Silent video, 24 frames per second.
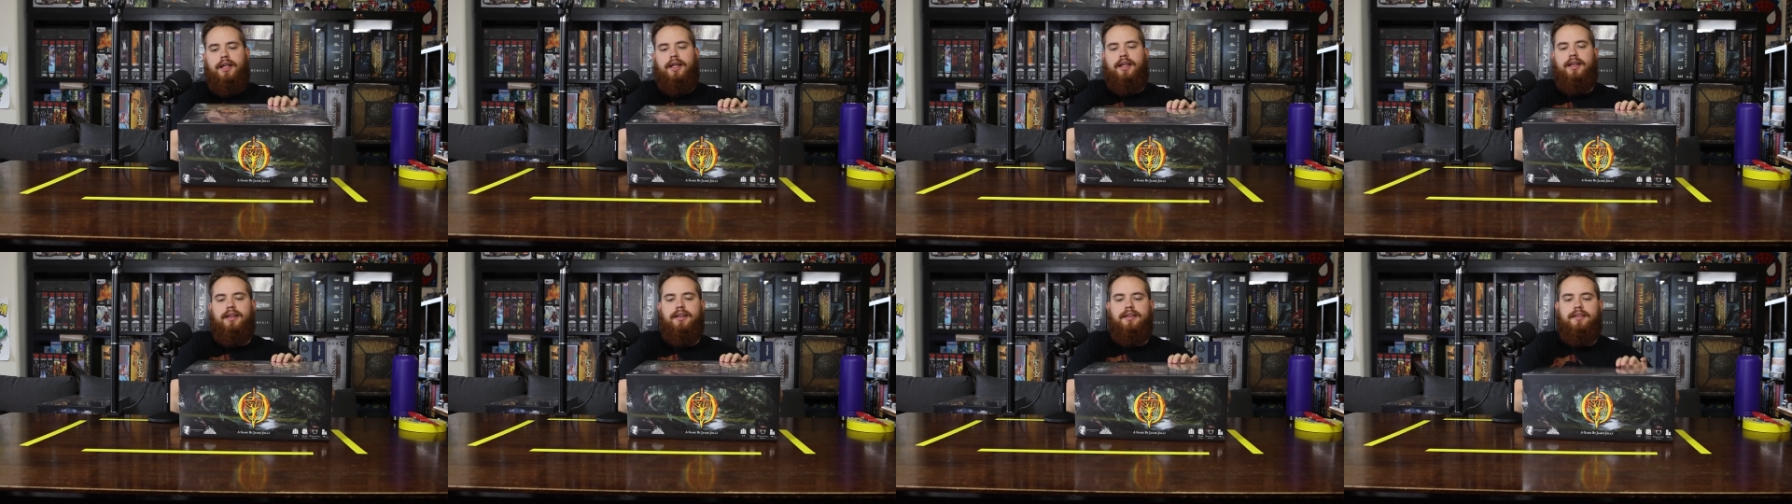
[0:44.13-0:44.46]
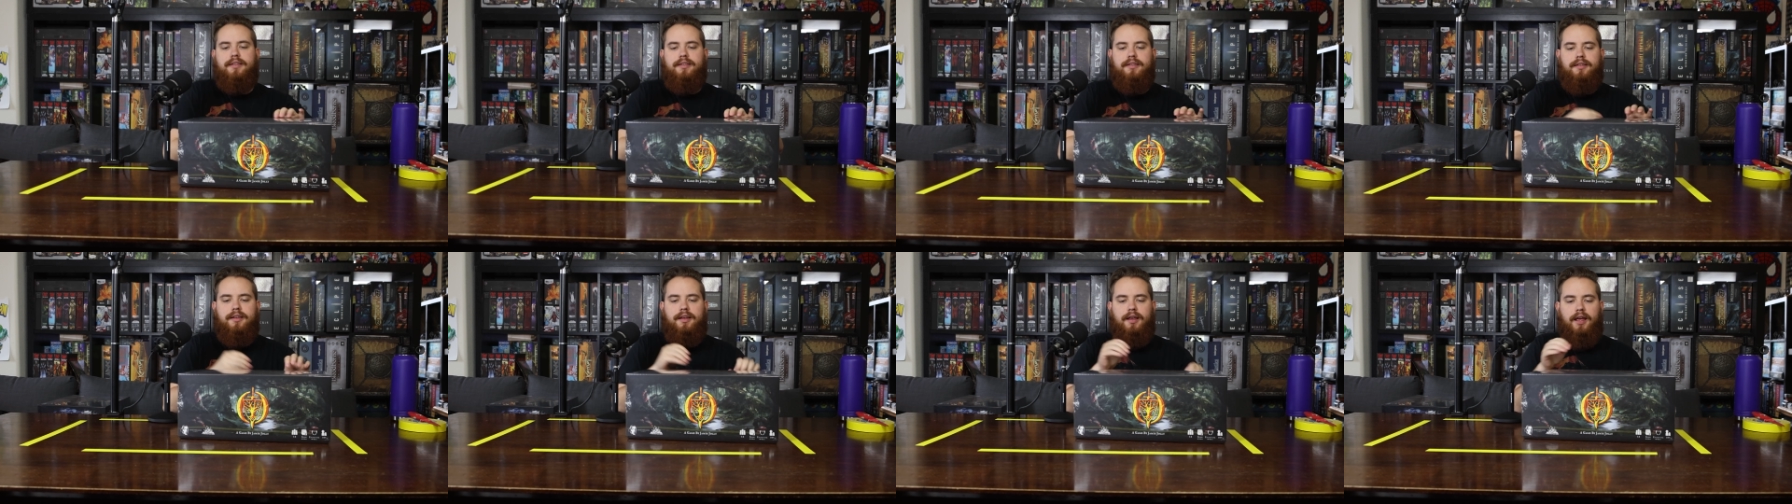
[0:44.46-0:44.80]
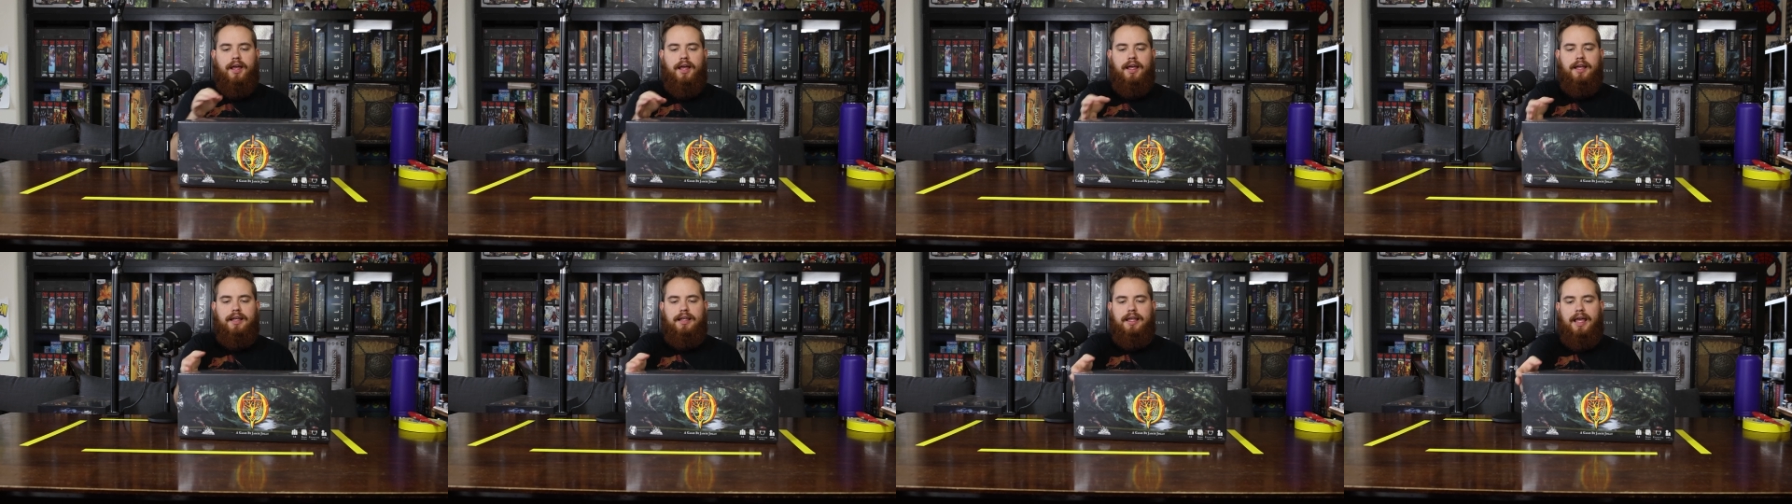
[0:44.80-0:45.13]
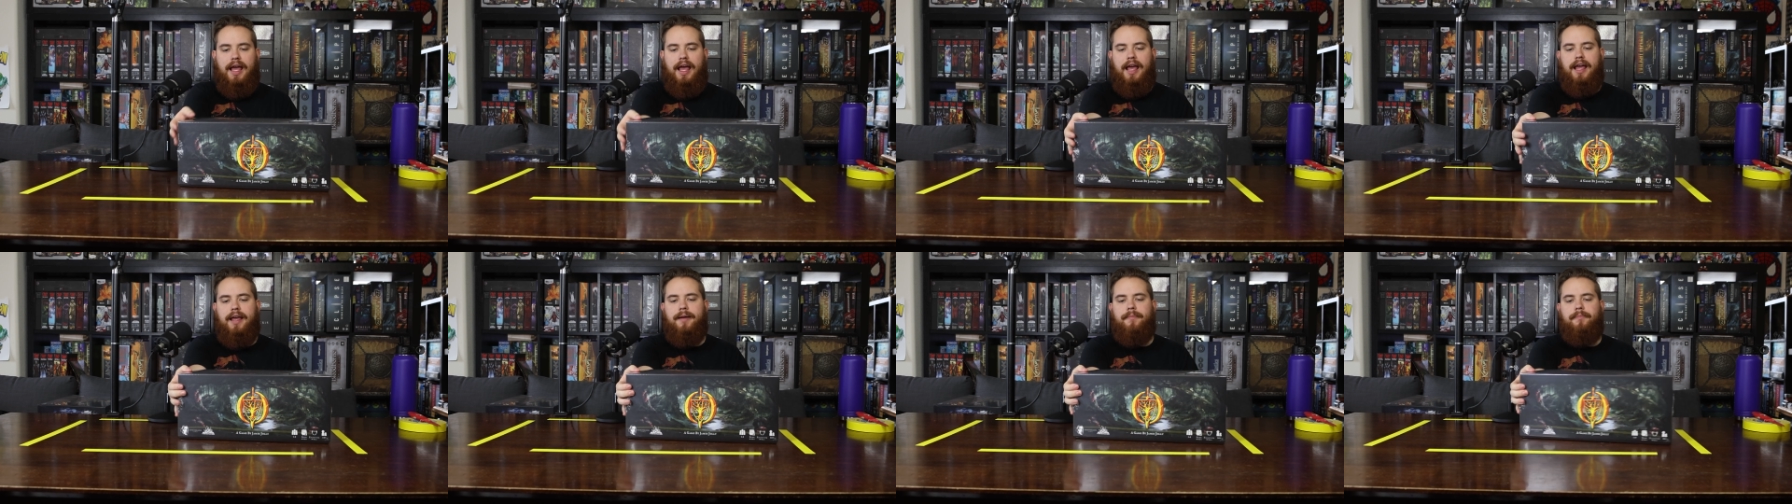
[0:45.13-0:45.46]
is a
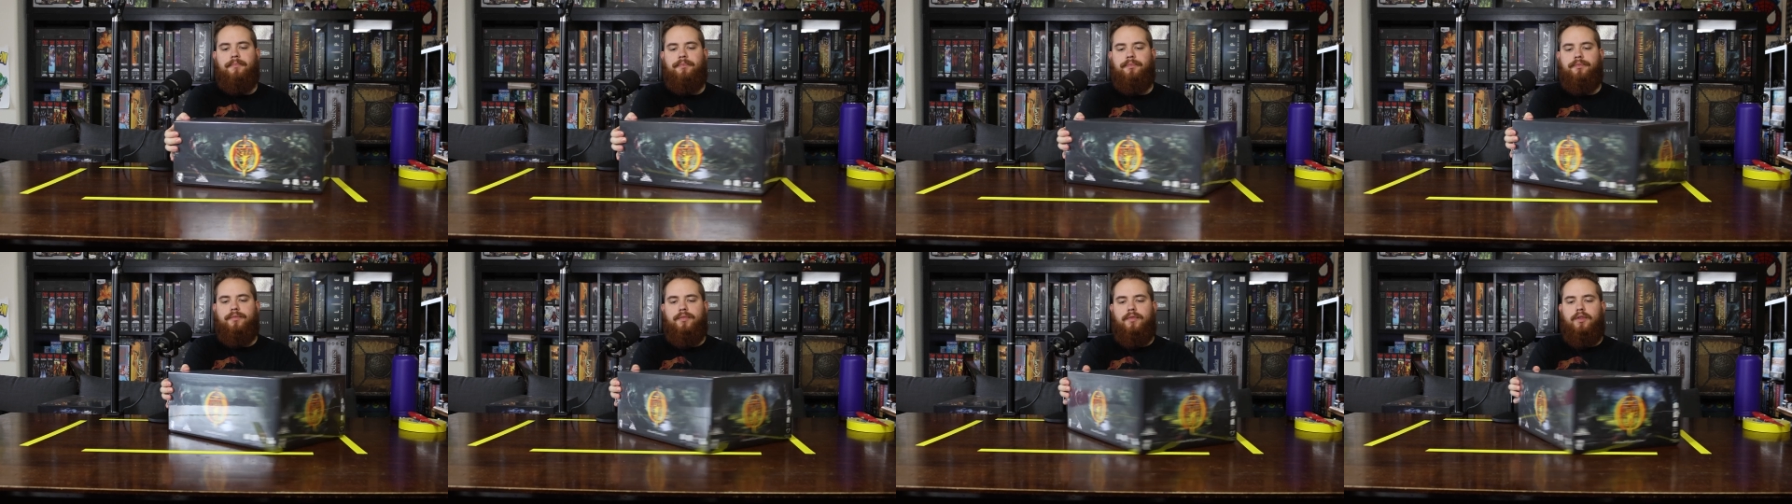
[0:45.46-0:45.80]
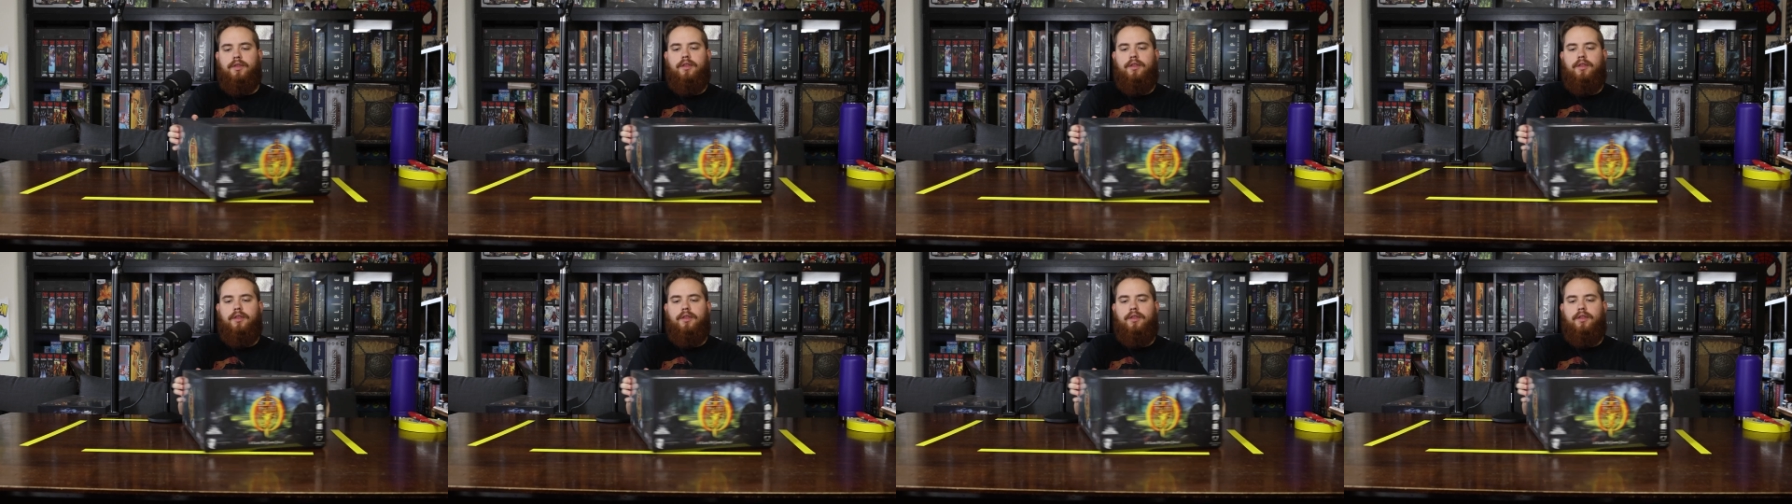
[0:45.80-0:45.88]
game